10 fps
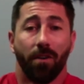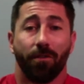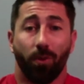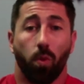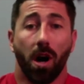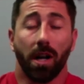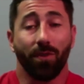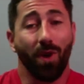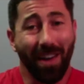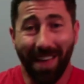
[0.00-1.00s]
for one,
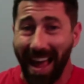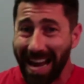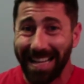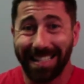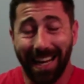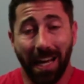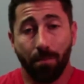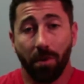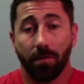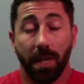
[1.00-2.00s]
if you have any
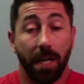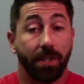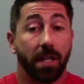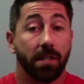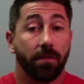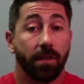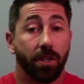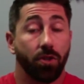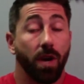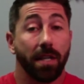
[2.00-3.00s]
type of digestive
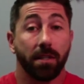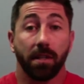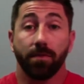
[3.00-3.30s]
distress,